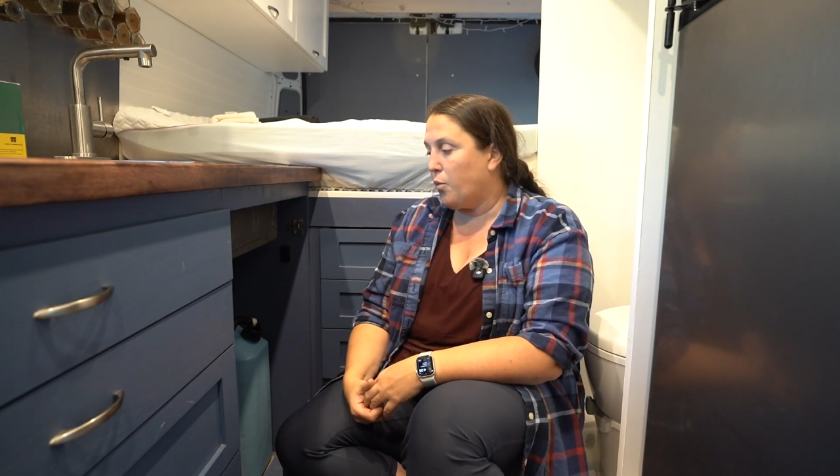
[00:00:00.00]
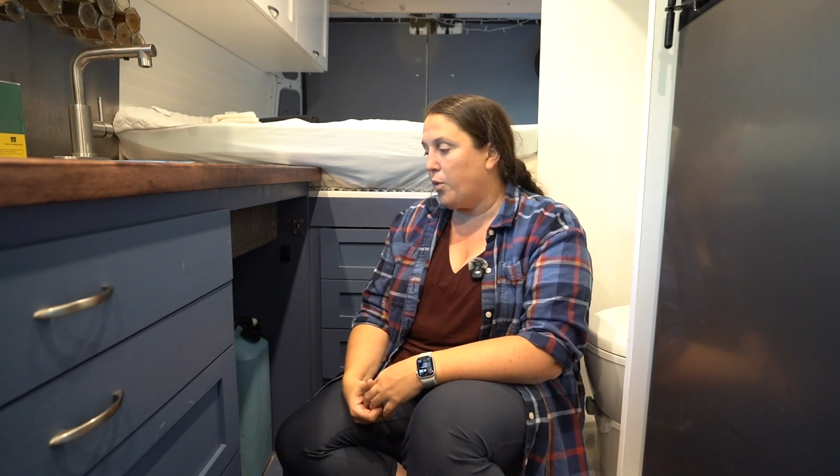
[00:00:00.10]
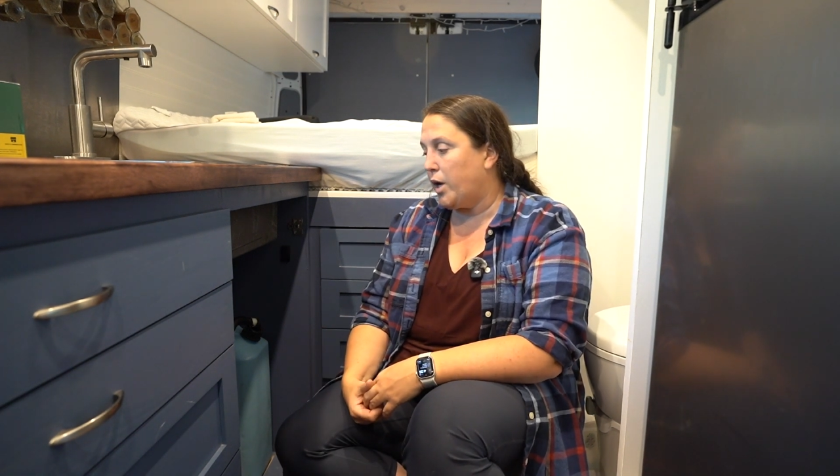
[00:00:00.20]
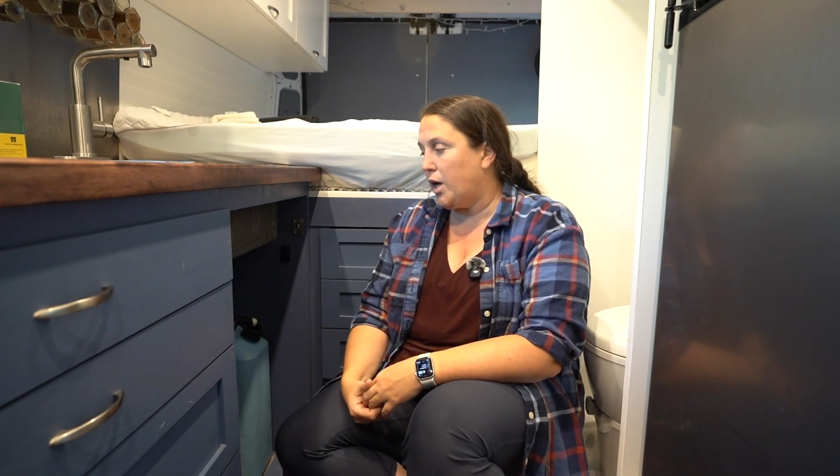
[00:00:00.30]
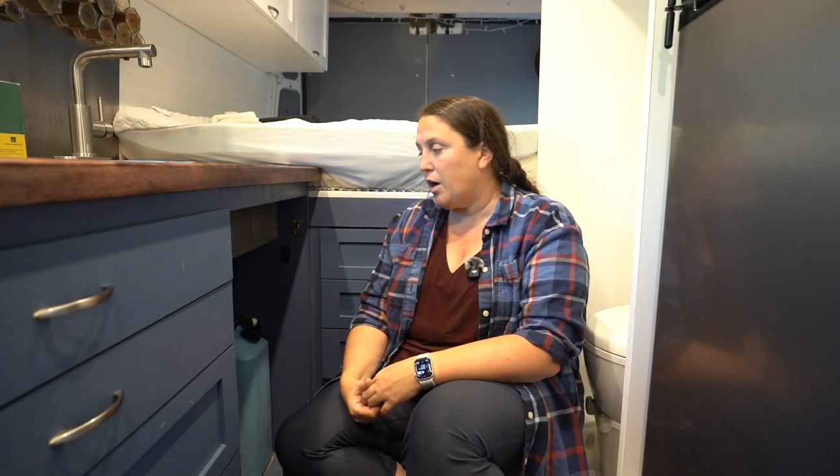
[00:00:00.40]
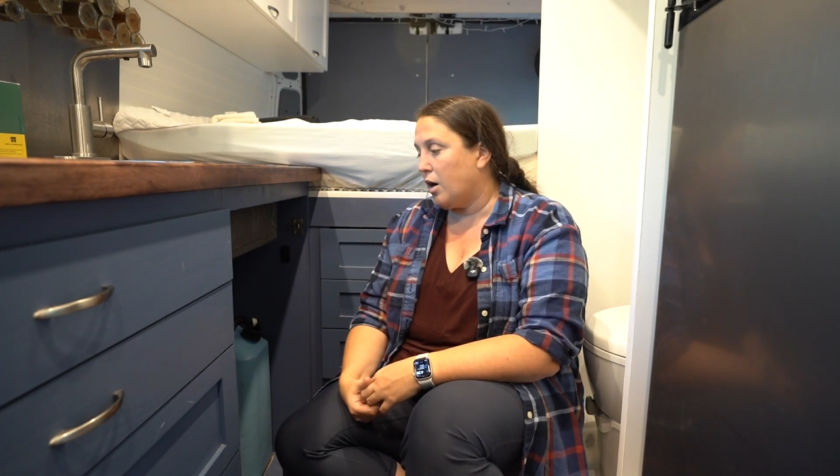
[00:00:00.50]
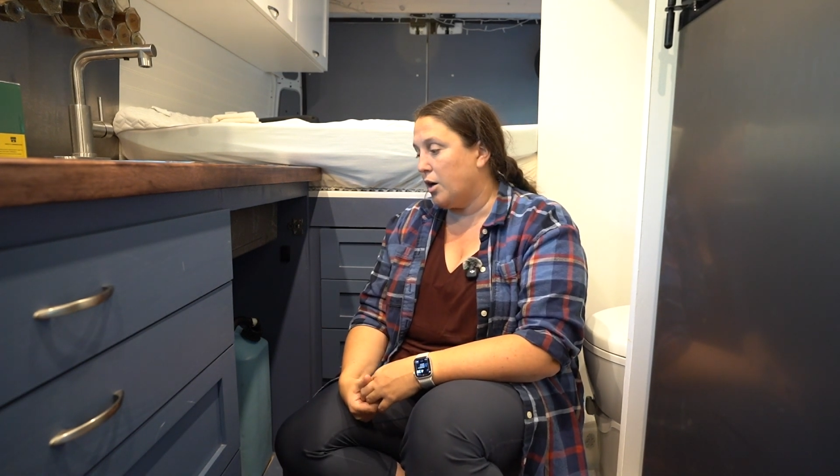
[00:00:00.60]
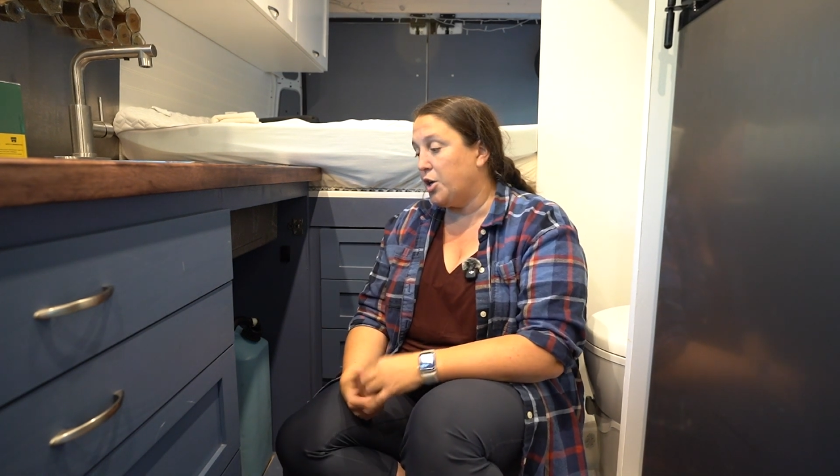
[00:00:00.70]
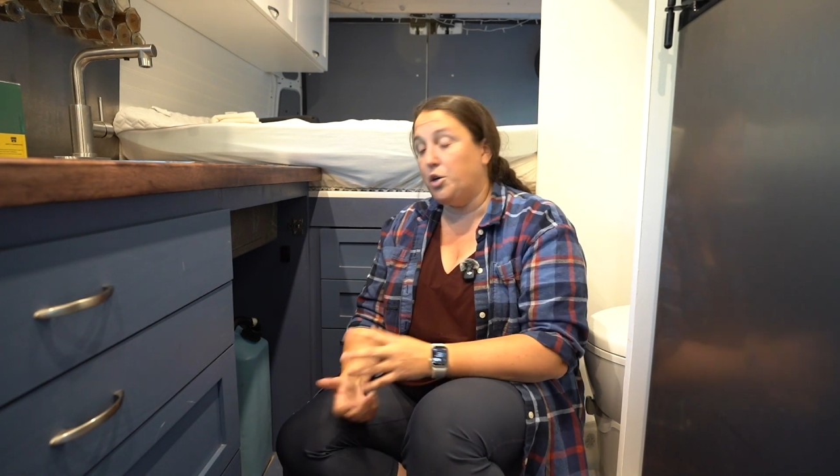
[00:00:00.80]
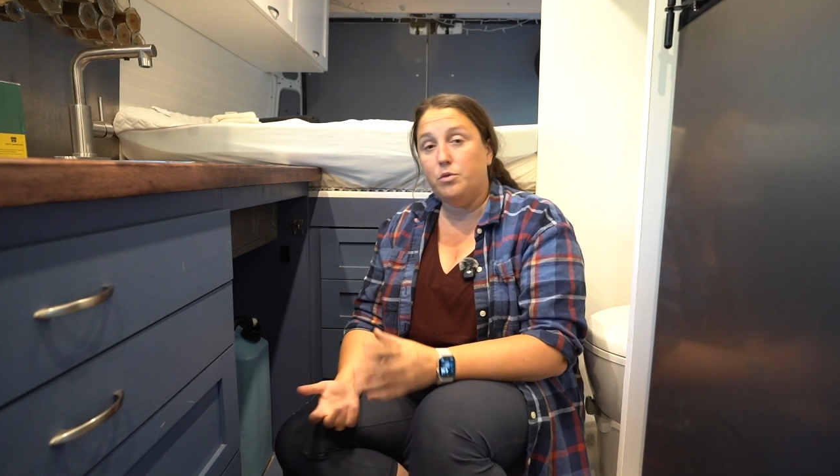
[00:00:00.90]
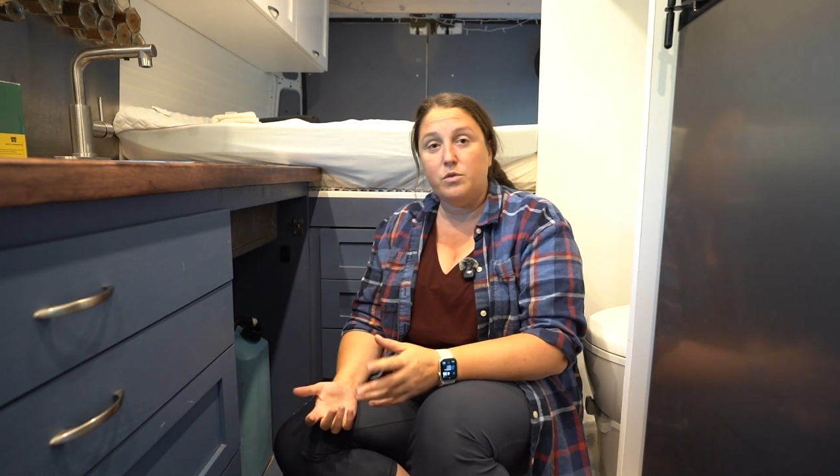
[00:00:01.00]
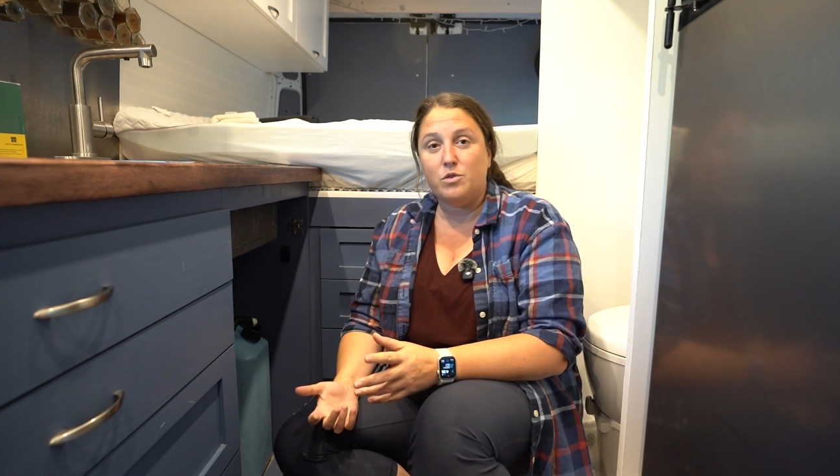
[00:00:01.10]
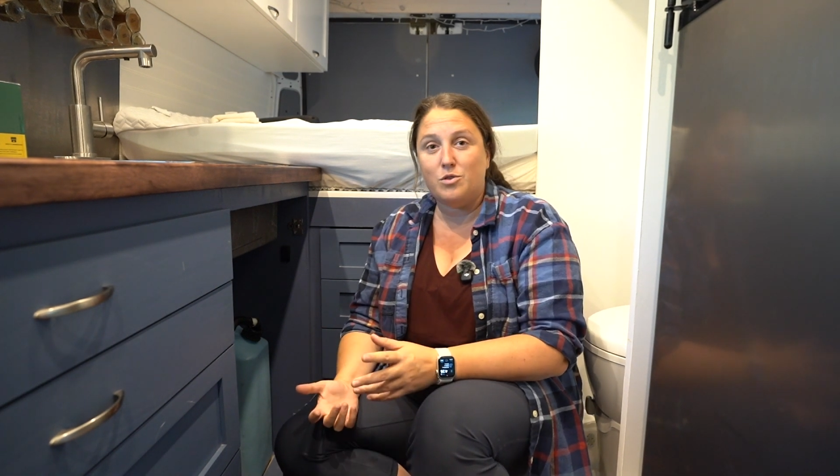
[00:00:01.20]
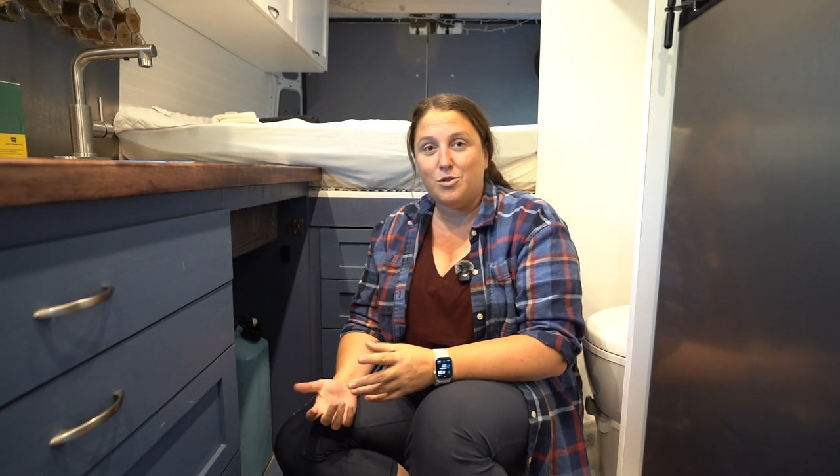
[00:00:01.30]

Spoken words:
We are used